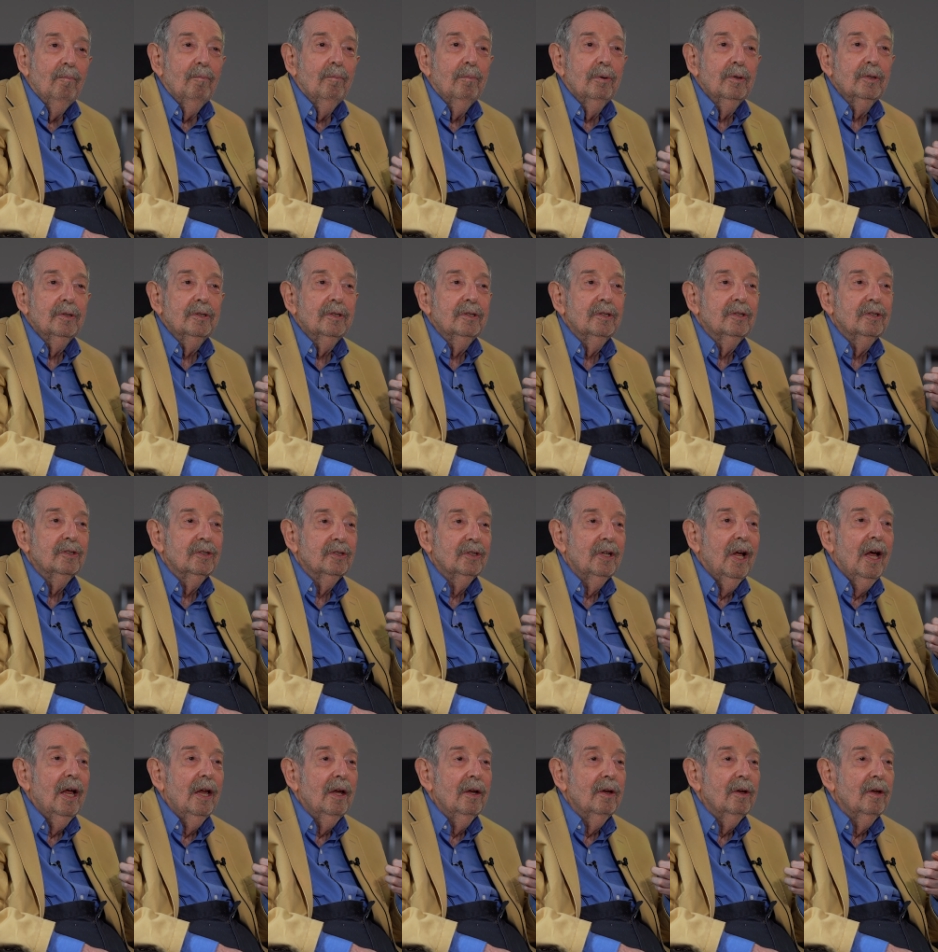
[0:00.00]
but to
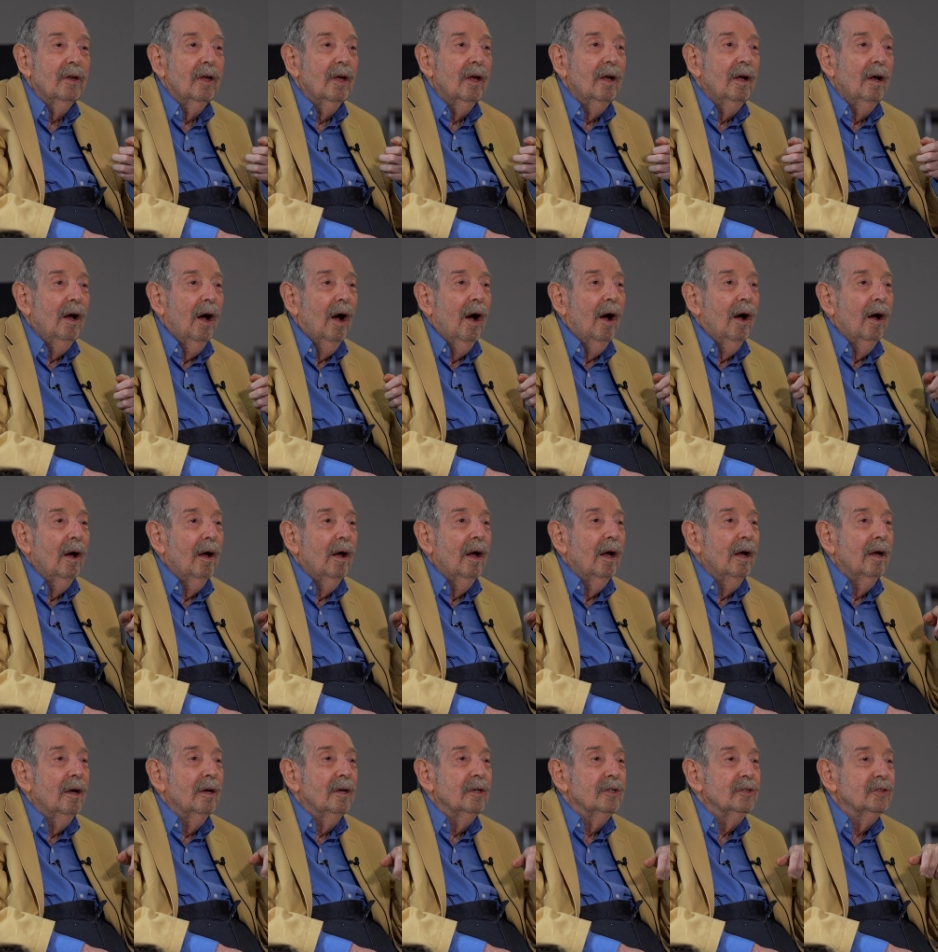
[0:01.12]
stand
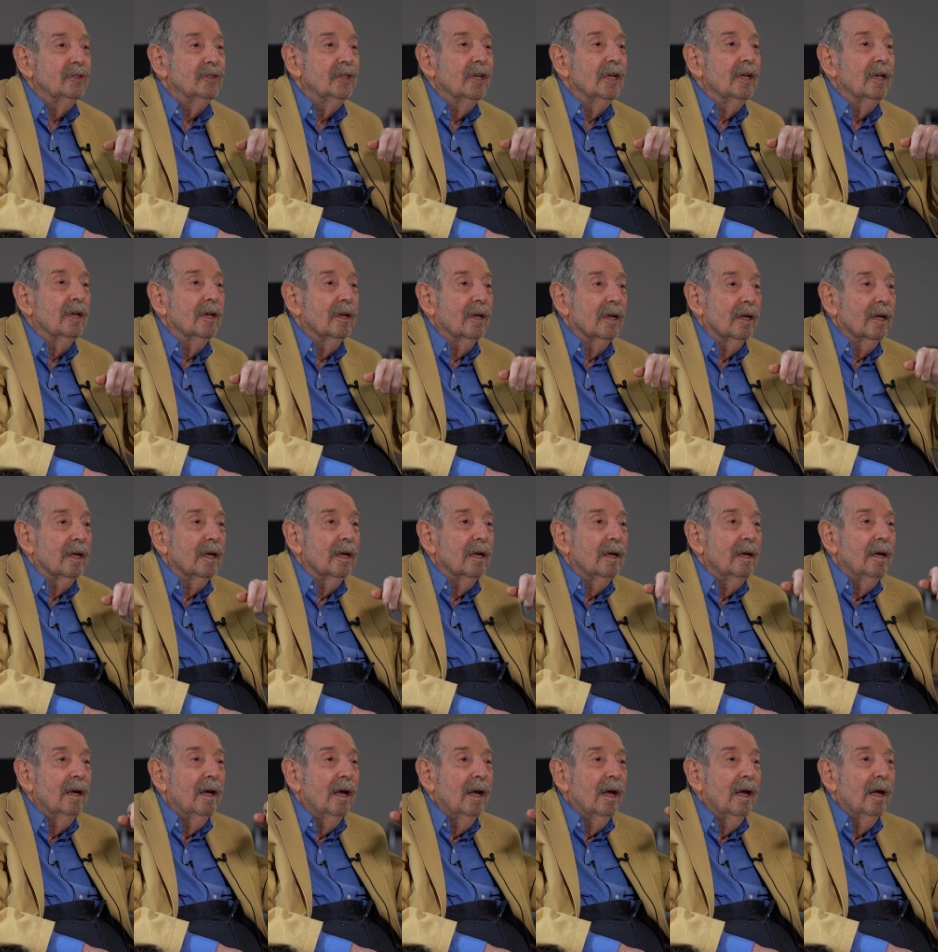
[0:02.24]
singly
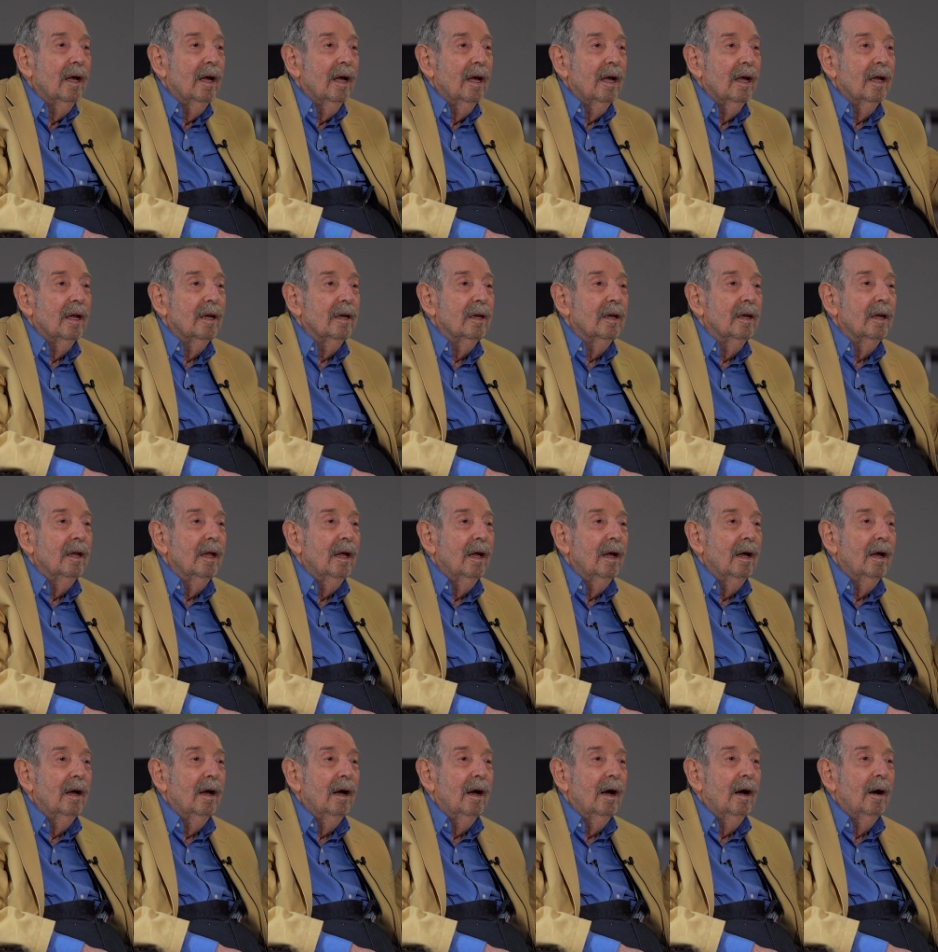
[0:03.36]
in
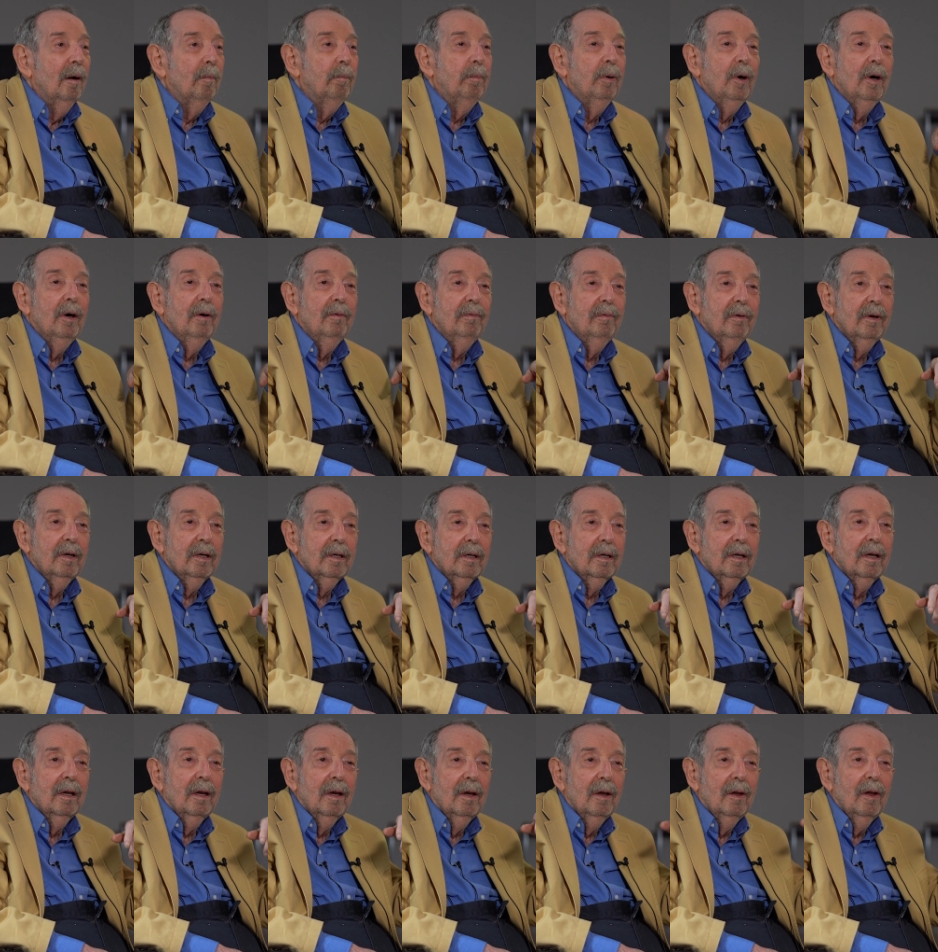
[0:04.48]
a perfect
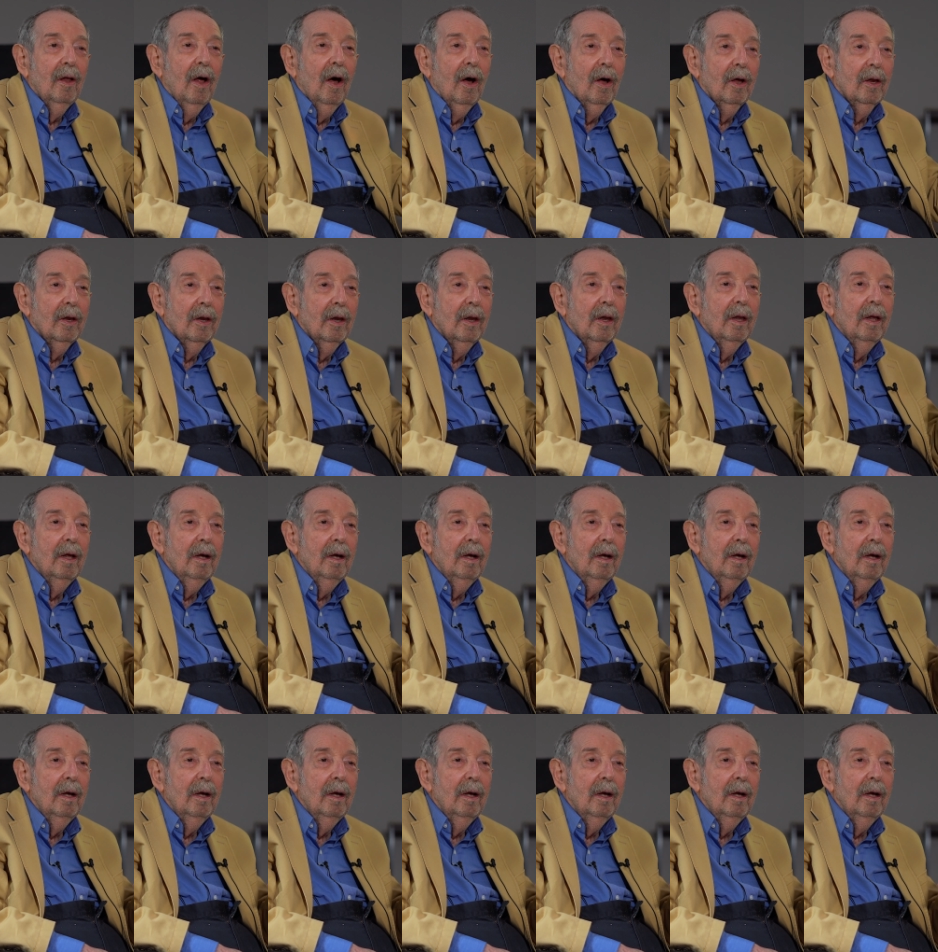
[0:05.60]
line?